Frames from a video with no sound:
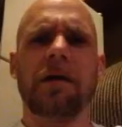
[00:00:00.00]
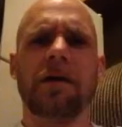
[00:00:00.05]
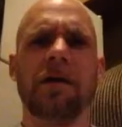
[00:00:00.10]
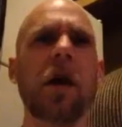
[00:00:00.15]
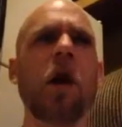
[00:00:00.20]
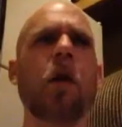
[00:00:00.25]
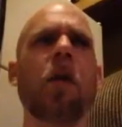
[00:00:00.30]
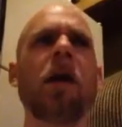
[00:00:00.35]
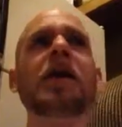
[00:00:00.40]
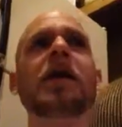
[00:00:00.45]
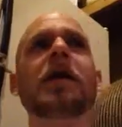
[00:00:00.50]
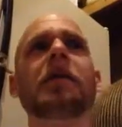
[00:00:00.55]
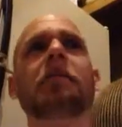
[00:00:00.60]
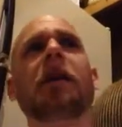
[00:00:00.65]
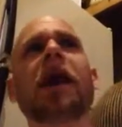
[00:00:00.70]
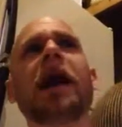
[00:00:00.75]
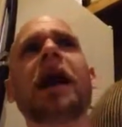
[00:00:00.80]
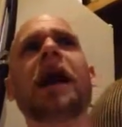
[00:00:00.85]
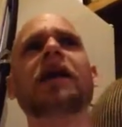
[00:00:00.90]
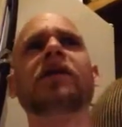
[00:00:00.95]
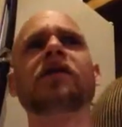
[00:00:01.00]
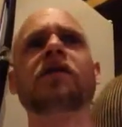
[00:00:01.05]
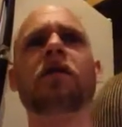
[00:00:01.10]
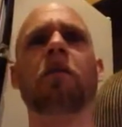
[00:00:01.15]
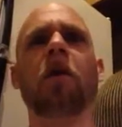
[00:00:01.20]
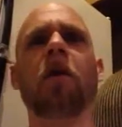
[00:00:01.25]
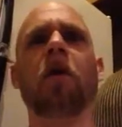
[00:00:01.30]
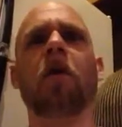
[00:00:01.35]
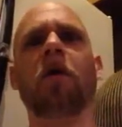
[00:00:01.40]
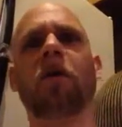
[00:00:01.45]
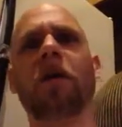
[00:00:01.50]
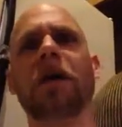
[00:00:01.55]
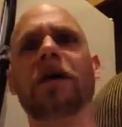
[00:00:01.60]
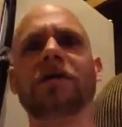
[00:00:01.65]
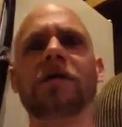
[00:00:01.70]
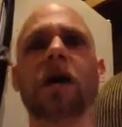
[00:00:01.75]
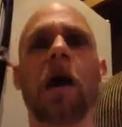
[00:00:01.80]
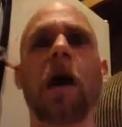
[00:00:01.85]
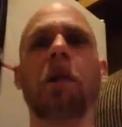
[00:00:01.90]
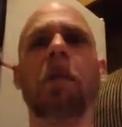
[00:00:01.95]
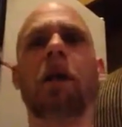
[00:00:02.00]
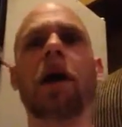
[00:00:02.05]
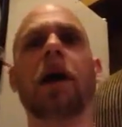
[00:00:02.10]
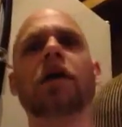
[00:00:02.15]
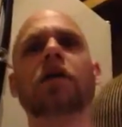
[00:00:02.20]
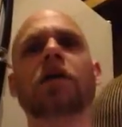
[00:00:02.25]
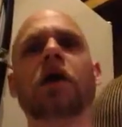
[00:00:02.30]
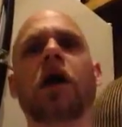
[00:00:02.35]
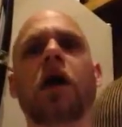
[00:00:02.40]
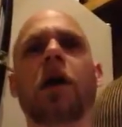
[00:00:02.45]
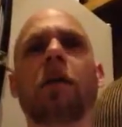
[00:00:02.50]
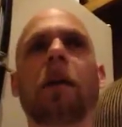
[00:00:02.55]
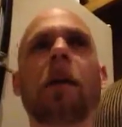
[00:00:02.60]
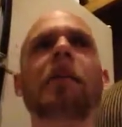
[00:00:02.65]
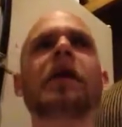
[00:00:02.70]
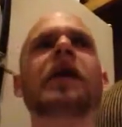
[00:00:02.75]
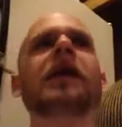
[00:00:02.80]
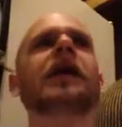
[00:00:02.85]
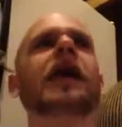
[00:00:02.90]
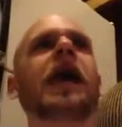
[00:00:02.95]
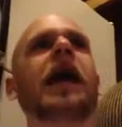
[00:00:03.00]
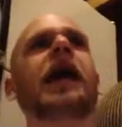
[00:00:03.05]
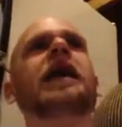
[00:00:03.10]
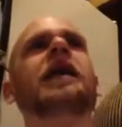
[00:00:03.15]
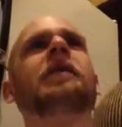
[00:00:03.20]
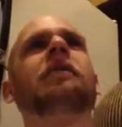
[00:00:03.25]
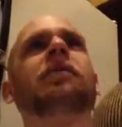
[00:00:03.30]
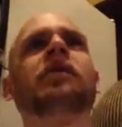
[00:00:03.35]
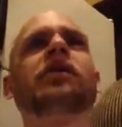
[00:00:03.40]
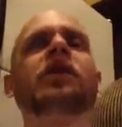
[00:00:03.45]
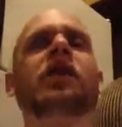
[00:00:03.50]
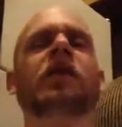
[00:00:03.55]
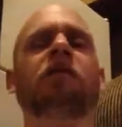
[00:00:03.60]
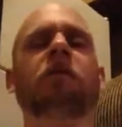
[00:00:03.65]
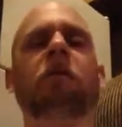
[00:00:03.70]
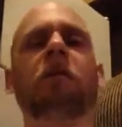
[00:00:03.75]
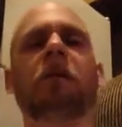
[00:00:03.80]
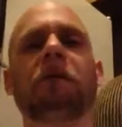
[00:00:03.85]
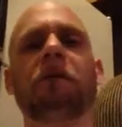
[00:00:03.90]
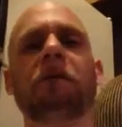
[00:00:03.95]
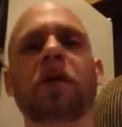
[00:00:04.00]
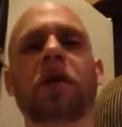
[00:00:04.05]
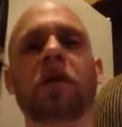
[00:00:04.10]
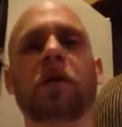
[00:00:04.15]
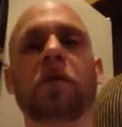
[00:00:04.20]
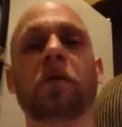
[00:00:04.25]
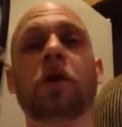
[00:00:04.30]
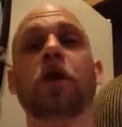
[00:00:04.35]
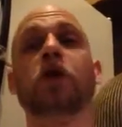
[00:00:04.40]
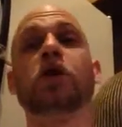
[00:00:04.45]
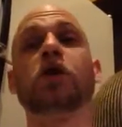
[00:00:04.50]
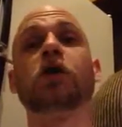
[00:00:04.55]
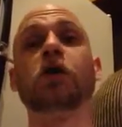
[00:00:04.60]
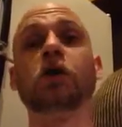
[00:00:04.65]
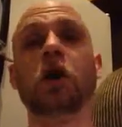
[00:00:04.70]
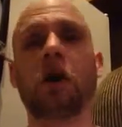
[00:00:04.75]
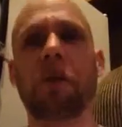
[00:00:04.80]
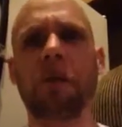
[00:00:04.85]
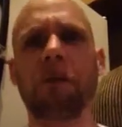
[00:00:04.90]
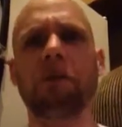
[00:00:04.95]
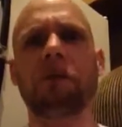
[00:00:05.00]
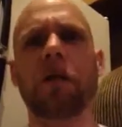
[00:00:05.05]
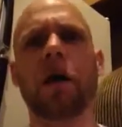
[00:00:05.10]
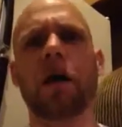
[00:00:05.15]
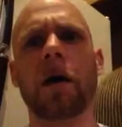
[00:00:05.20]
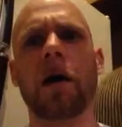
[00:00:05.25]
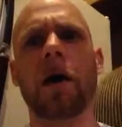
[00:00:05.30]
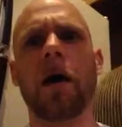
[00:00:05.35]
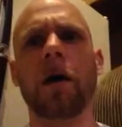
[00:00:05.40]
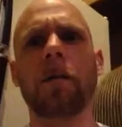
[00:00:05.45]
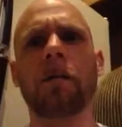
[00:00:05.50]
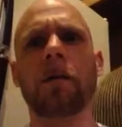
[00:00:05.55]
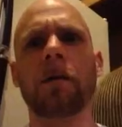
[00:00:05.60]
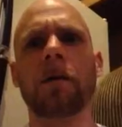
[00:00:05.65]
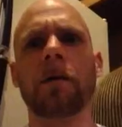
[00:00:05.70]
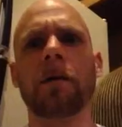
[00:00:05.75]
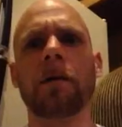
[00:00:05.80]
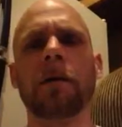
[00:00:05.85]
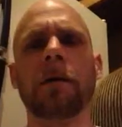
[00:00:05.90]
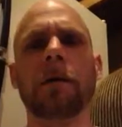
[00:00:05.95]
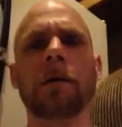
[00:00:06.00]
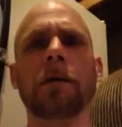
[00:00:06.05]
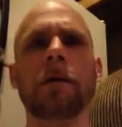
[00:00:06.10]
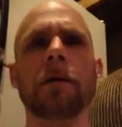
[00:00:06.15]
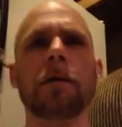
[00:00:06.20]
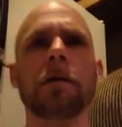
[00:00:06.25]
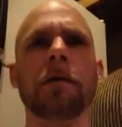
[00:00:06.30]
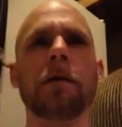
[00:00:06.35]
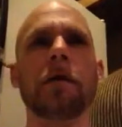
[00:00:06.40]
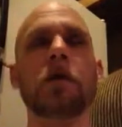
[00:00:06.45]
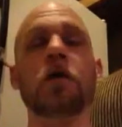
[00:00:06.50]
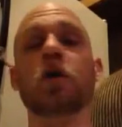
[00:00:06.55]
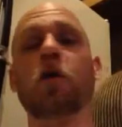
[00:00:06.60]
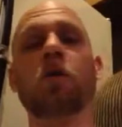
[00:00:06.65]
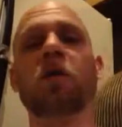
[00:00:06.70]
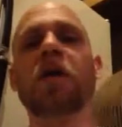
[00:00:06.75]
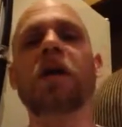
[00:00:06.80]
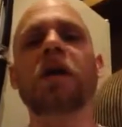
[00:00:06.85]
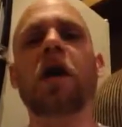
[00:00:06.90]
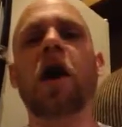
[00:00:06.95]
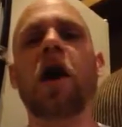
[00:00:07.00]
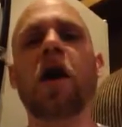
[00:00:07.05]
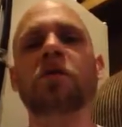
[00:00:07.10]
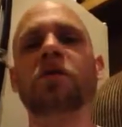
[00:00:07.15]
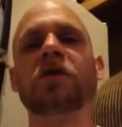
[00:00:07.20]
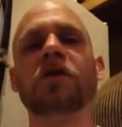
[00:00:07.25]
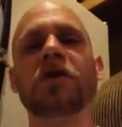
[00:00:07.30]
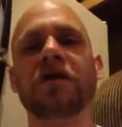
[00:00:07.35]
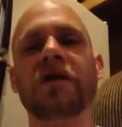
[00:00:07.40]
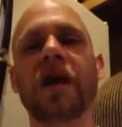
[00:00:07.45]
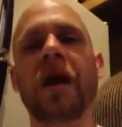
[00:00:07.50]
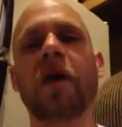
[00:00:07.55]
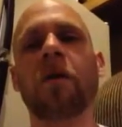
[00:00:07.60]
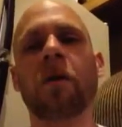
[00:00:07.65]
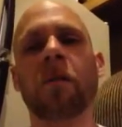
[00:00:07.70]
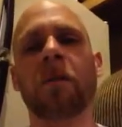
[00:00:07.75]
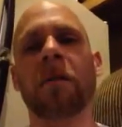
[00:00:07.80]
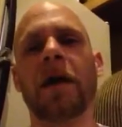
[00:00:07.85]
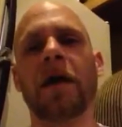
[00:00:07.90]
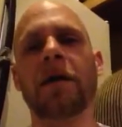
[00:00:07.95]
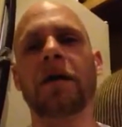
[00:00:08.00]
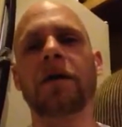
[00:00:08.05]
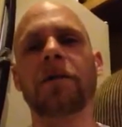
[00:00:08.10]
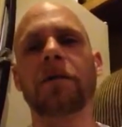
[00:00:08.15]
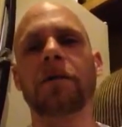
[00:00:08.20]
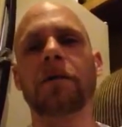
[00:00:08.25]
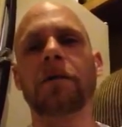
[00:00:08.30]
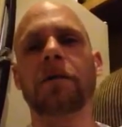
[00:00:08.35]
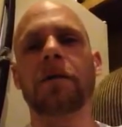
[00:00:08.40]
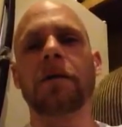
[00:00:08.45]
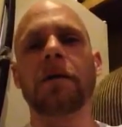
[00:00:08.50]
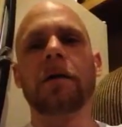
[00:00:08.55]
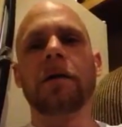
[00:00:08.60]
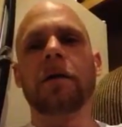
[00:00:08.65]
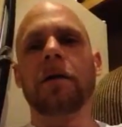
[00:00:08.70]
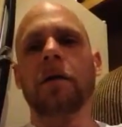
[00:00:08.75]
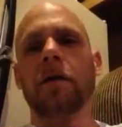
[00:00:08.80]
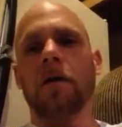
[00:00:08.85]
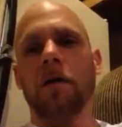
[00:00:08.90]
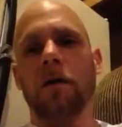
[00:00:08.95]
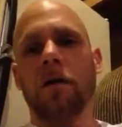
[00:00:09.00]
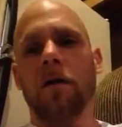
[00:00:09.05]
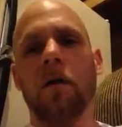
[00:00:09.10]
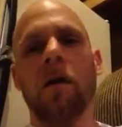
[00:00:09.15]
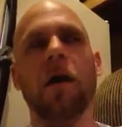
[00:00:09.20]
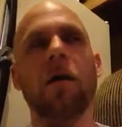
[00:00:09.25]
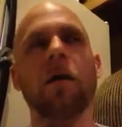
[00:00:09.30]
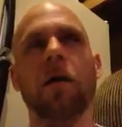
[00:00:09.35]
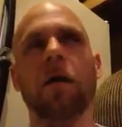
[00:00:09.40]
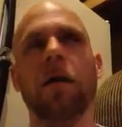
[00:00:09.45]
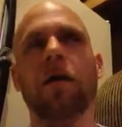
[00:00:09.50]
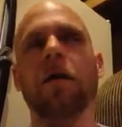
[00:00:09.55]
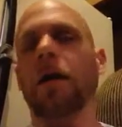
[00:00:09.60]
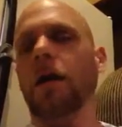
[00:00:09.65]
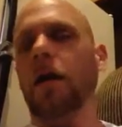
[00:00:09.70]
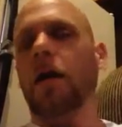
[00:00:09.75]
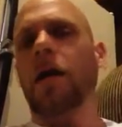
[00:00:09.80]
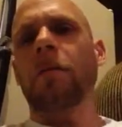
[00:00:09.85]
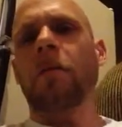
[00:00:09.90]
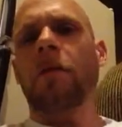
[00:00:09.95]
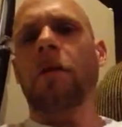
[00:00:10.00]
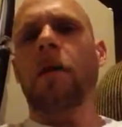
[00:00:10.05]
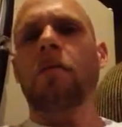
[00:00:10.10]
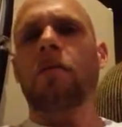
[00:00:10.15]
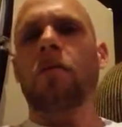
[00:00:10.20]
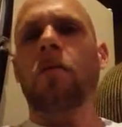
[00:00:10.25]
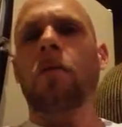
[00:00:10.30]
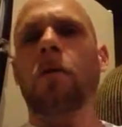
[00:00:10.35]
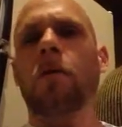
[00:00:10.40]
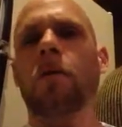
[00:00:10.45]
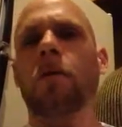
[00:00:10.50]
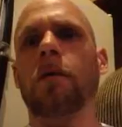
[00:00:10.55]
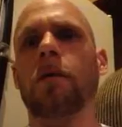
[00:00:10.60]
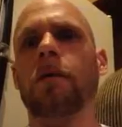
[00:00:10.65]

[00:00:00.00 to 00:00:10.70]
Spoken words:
No, I didn't pass the ball. That's not my job. I'm hitting 80% from the field. Shut the fuck up. And you don't get an option to tell them that either, or I'd like that game a lot more.